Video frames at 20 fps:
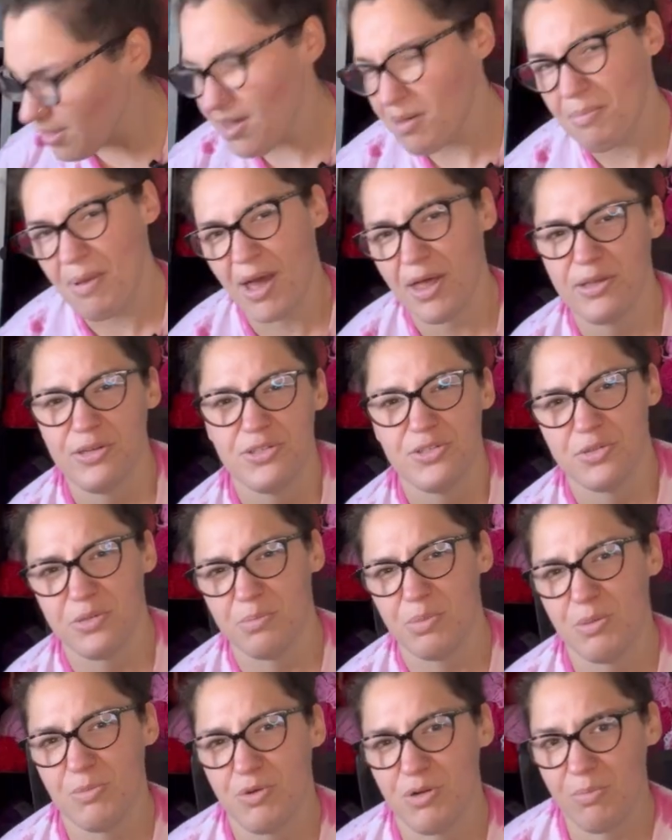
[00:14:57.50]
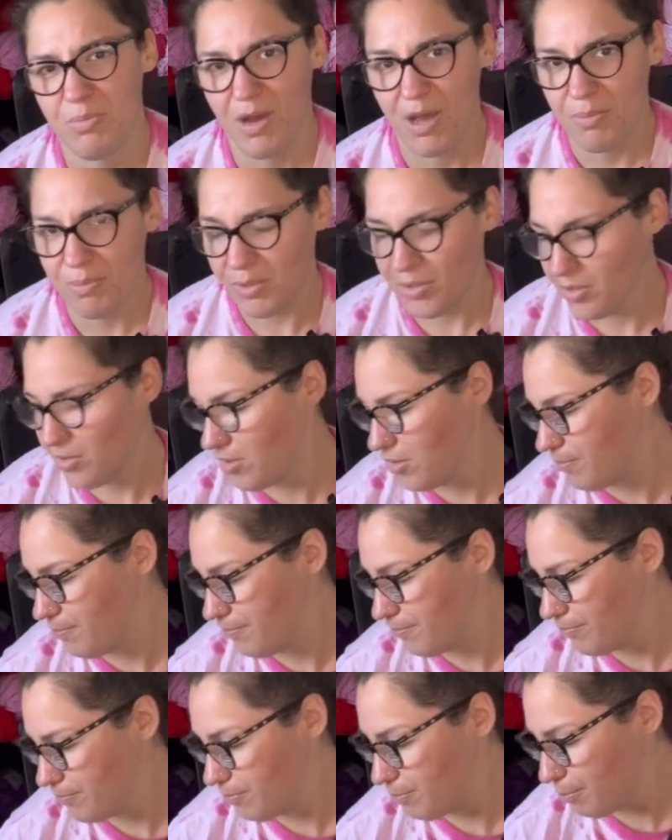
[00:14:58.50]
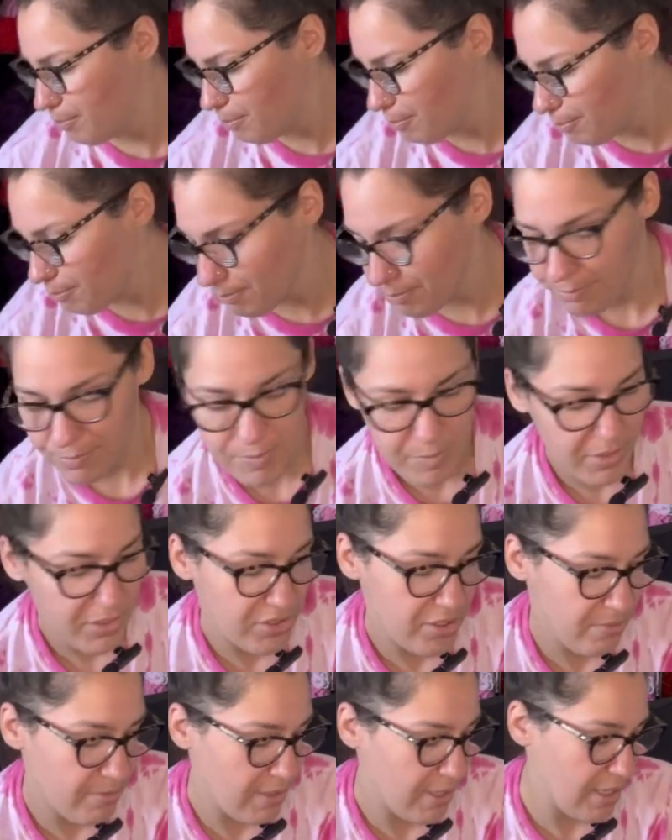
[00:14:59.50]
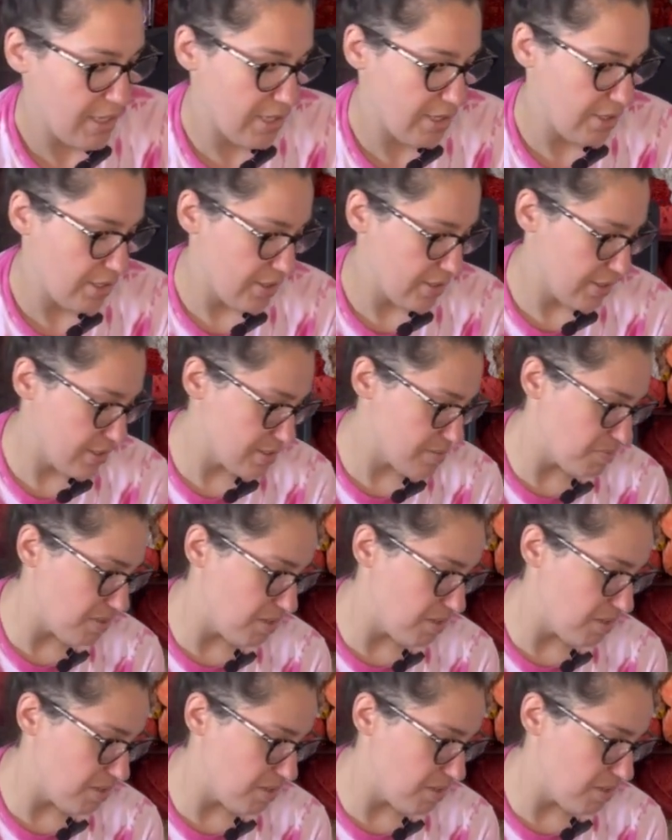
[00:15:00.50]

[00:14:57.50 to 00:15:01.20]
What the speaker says: thought mallards would be more popular, especially in my area because